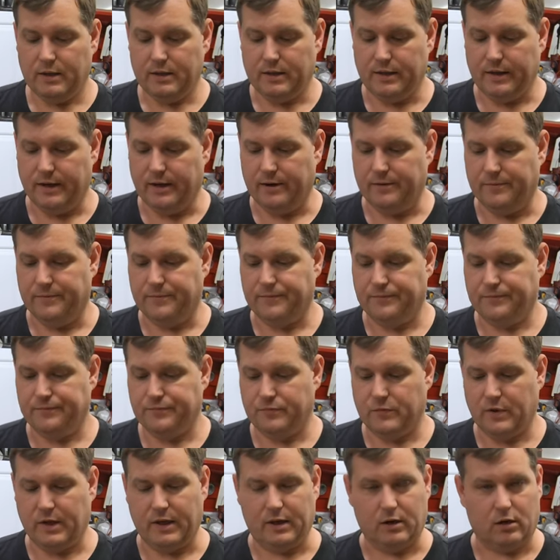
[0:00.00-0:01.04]
Now,
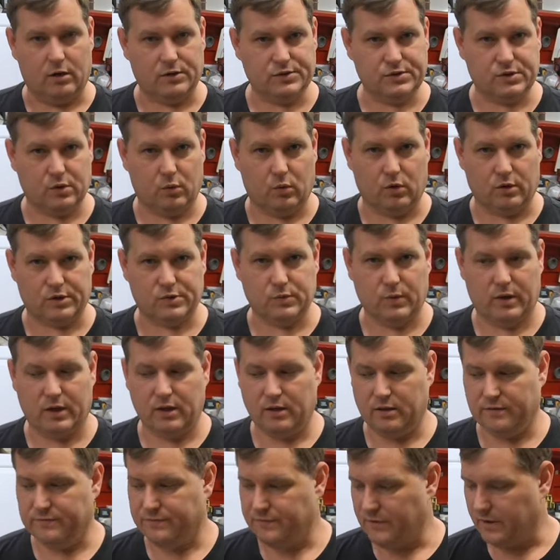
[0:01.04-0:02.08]
it also works
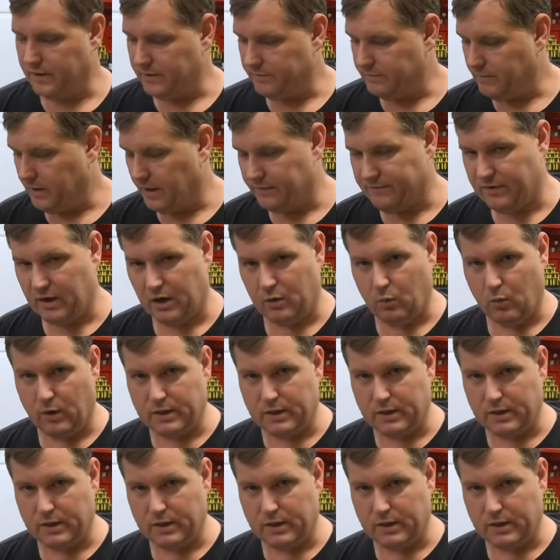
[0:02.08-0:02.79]
well if like I've got